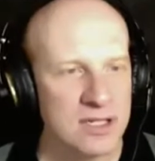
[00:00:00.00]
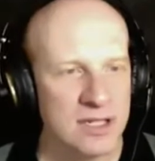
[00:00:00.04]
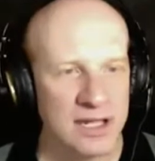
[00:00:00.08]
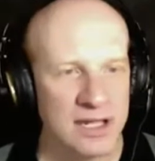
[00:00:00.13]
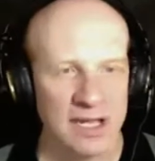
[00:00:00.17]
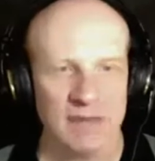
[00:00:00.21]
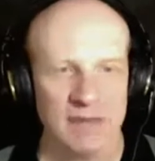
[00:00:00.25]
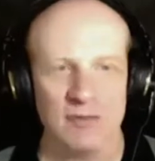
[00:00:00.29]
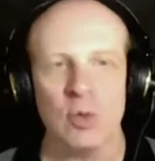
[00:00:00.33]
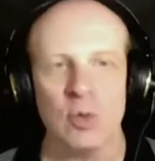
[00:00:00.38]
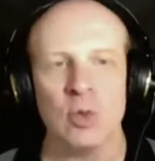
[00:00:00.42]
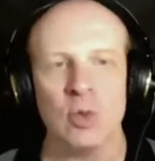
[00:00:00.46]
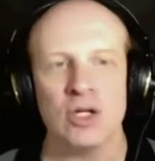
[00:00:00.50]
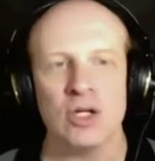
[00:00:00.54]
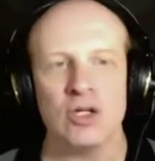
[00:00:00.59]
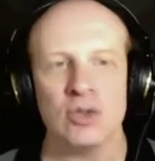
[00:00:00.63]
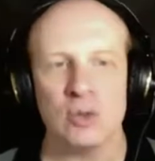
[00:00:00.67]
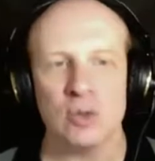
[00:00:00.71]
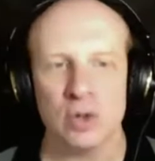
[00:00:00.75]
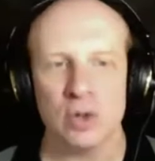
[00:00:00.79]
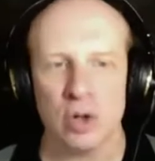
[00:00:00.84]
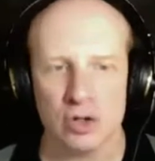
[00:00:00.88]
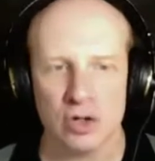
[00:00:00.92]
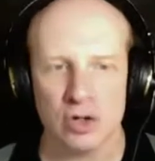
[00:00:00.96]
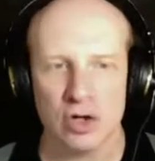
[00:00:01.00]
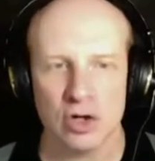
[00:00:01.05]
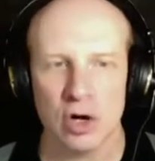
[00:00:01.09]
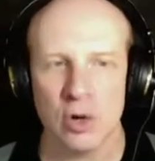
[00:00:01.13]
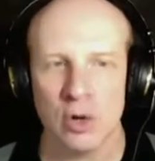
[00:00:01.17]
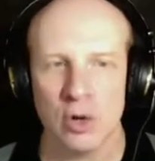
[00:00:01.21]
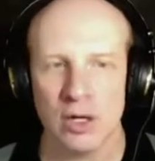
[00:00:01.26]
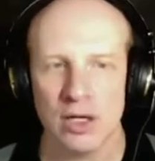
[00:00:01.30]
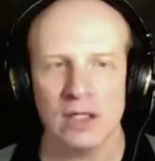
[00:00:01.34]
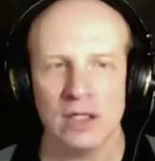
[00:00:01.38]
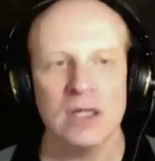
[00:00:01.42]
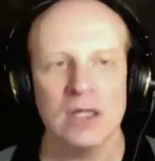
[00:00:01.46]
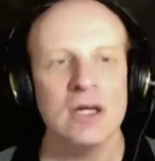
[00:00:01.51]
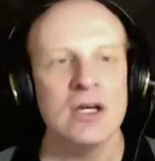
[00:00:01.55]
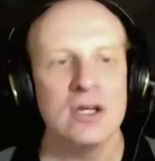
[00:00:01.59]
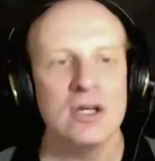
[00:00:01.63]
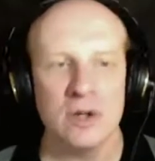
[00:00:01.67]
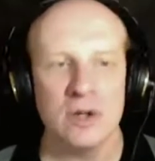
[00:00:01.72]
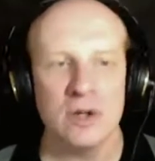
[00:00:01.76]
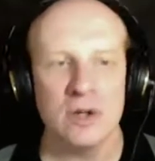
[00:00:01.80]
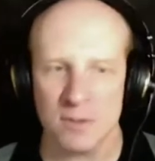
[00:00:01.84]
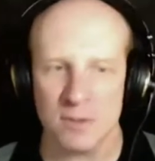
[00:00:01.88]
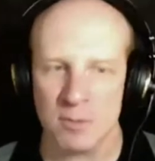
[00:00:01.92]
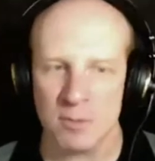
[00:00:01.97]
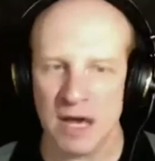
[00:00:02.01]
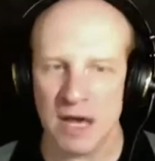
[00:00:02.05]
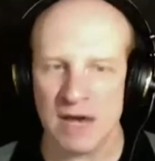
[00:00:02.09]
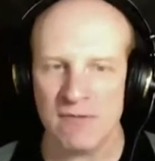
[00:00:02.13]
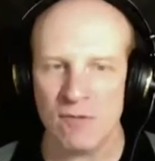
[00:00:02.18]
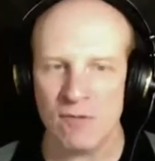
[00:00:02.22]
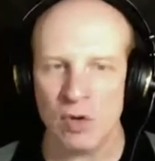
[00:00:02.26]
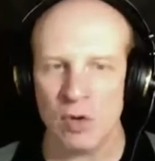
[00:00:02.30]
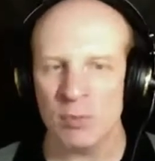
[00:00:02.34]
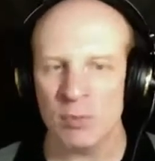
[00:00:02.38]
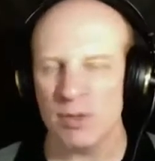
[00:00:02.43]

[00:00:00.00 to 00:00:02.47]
Like if you want to do it ongoing, you have to pay for it.